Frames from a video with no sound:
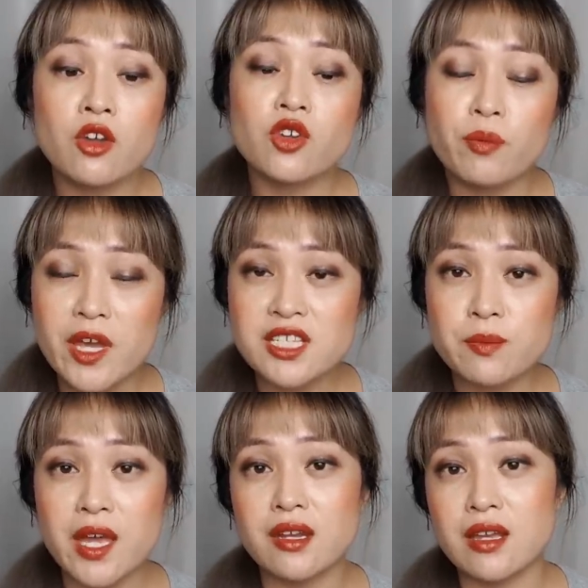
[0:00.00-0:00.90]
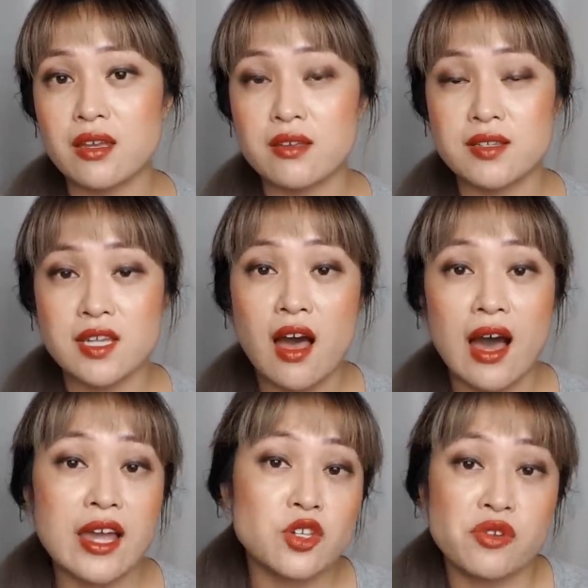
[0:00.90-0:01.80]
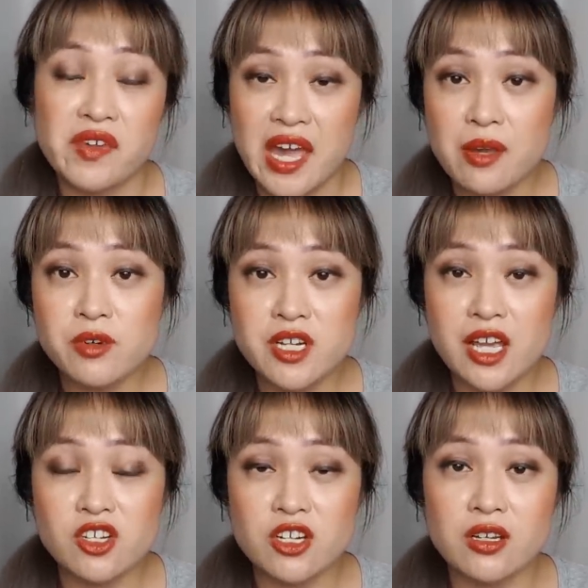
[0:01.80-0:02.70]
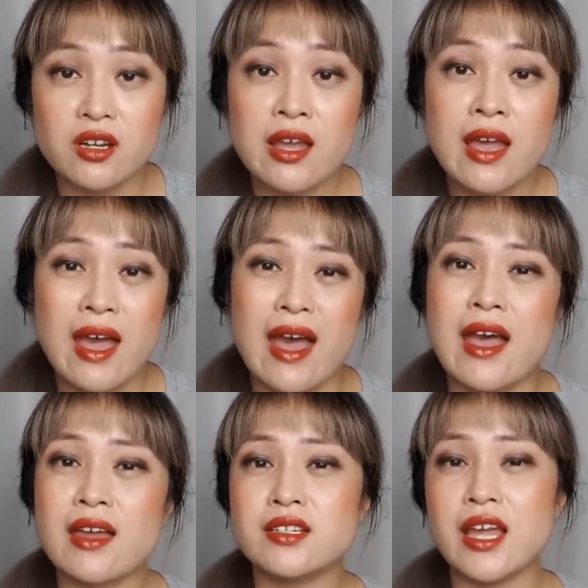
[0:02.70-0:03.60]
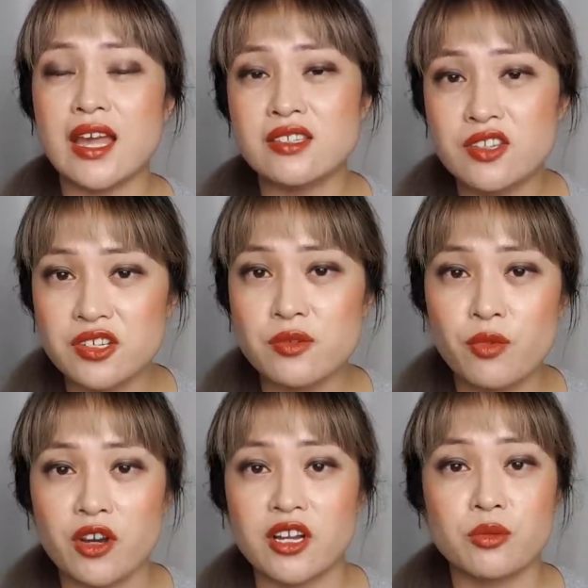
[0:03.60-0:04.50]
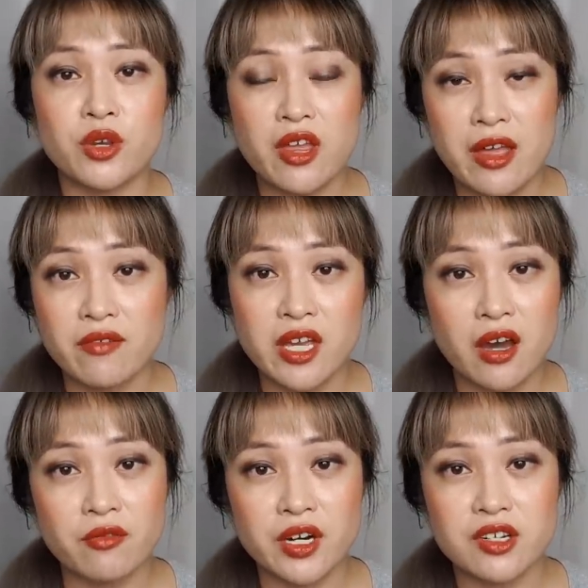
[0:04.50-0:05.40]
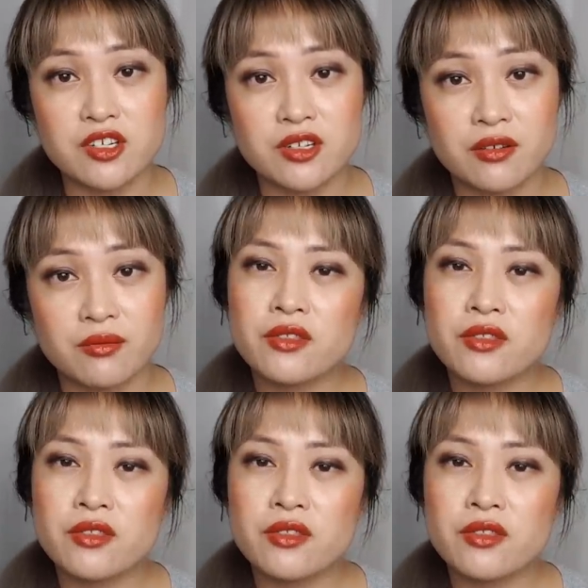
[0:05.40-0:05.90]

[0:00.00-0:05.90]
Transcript: your best bet is high UVA protection and a tinted product with heavy coverage.